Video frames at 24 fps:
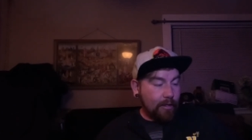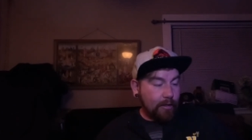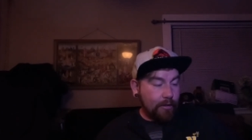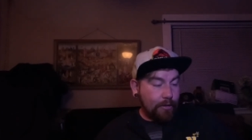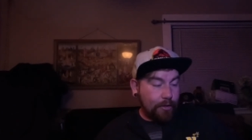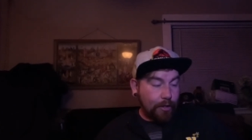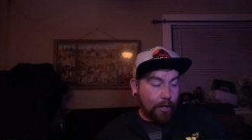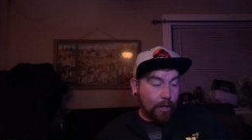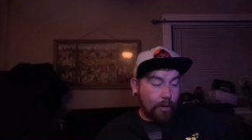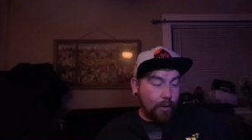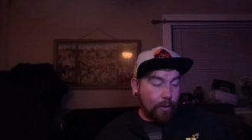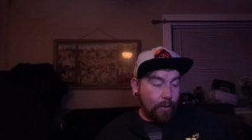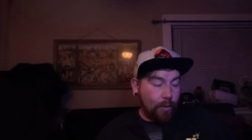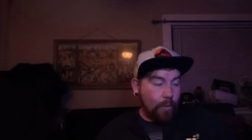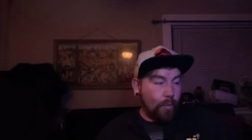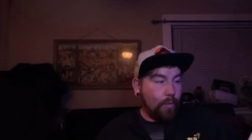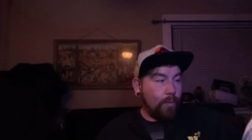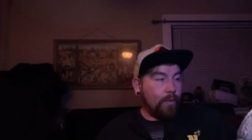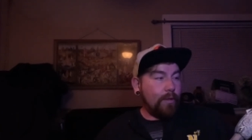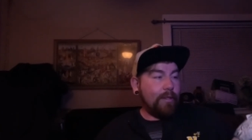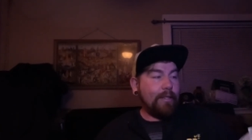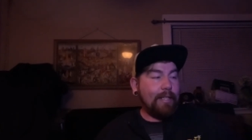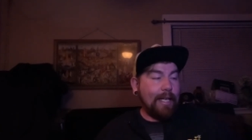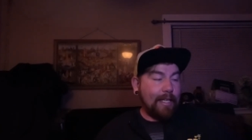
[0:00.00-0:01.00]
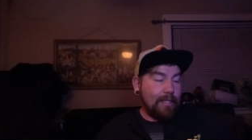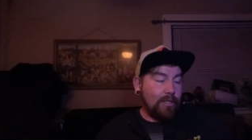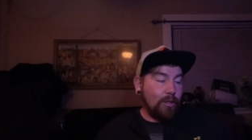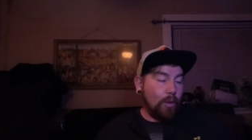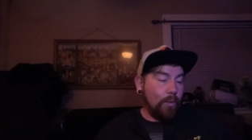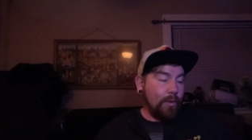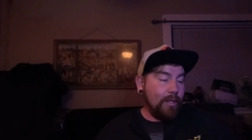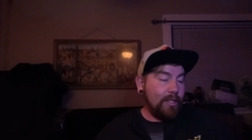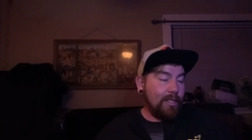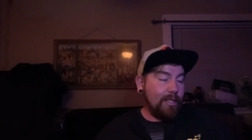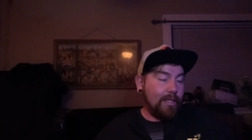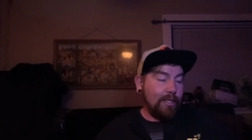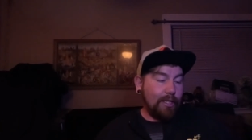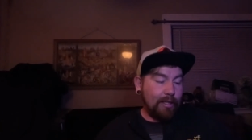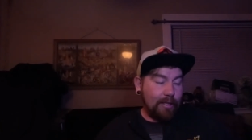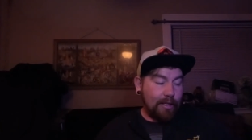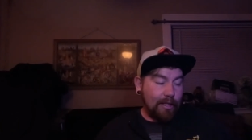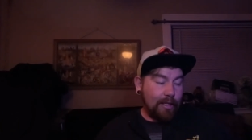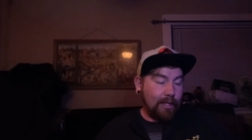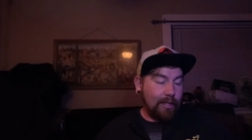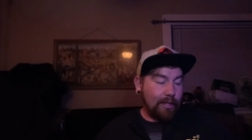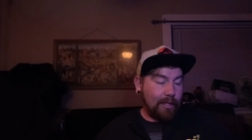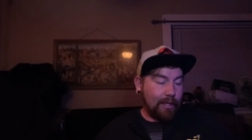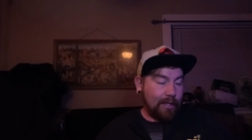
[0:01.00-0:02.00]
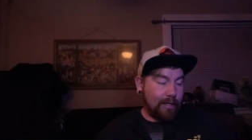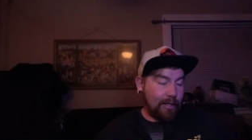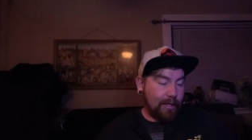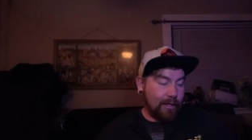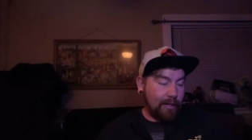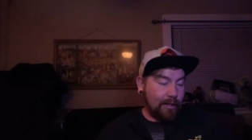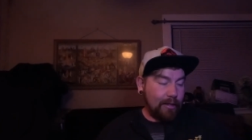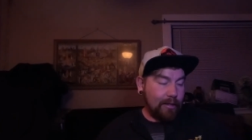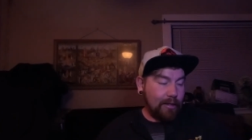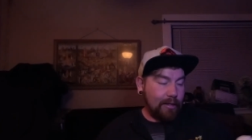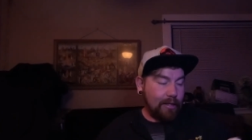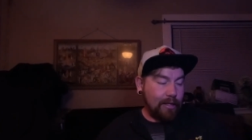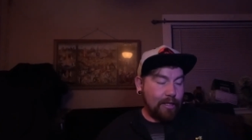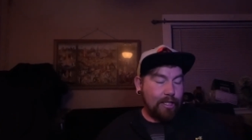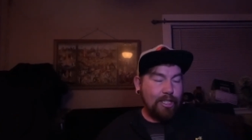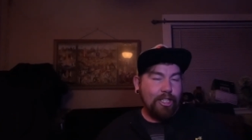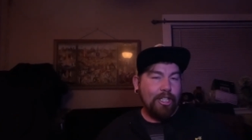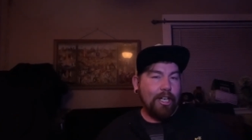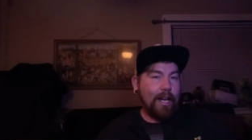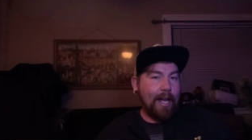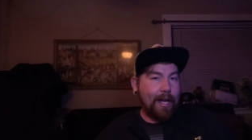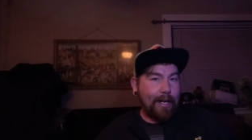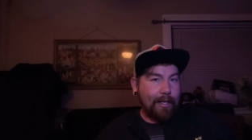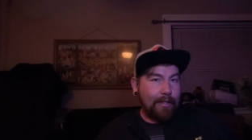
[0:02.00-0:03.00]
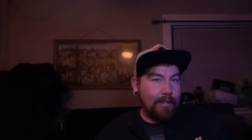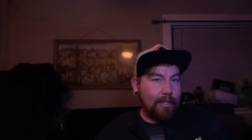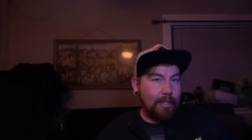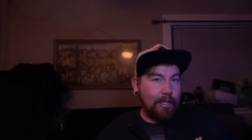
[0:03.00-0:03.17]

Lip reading: So that's always a good thing to check,